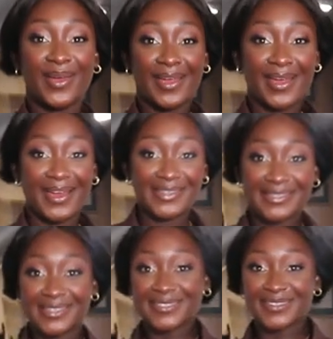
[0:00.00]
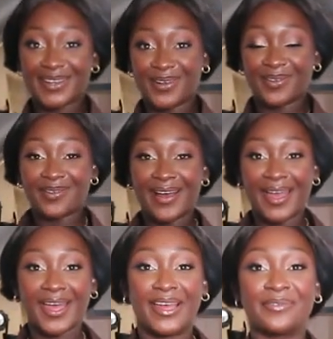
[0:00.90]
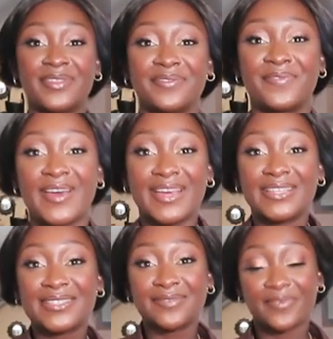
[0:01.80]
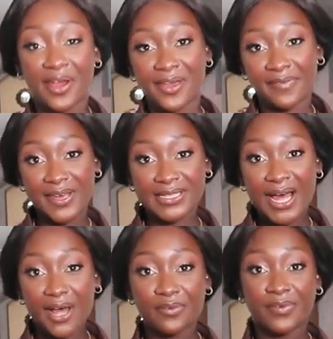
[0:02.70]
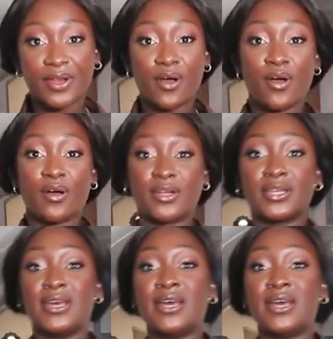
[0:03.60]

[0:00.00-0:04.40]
guys, so I have the first, very first outfit on.